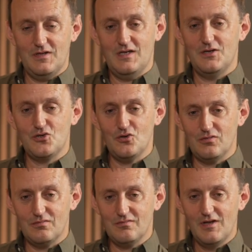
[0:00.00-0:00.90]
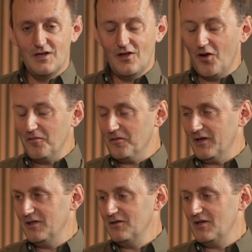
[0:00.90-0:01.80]
it should
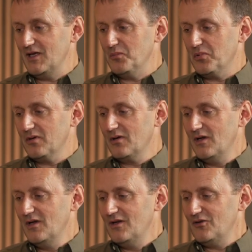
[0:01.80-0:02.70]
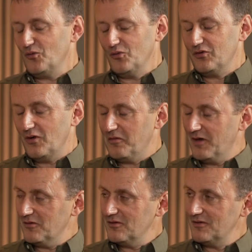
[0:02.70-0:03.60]
hopefully sort itself out.